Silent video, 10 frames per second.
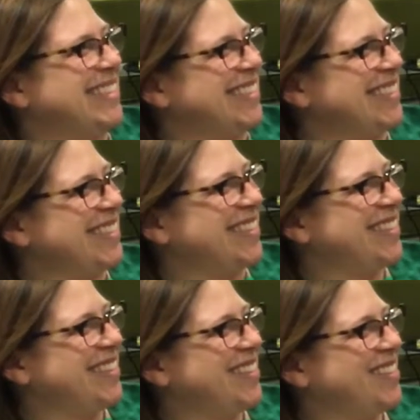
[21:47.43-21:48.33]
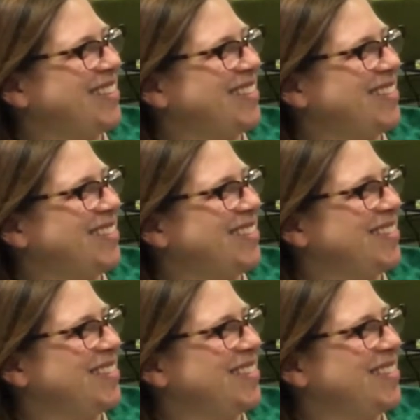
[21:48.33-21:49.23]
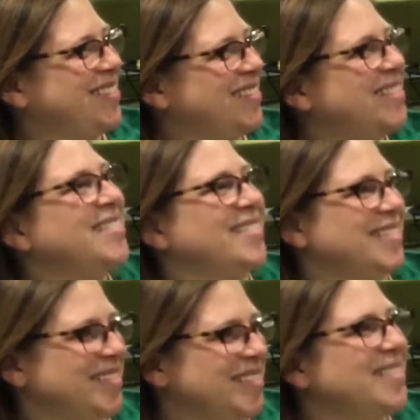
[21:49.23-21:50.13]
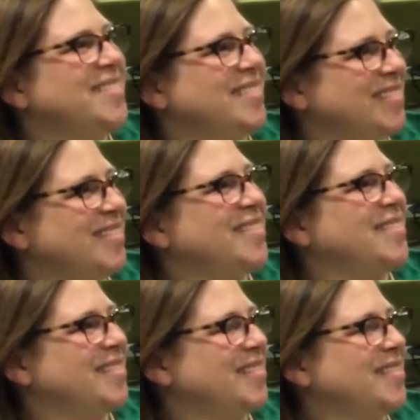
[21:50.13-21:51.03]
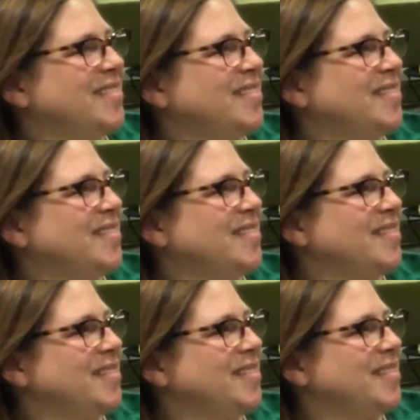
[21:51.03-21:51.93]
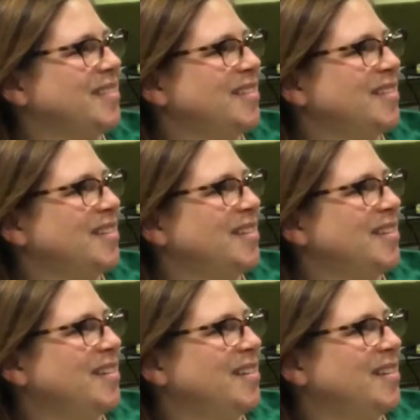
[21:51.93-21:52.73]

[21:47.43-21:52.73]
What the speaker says: (not speaking)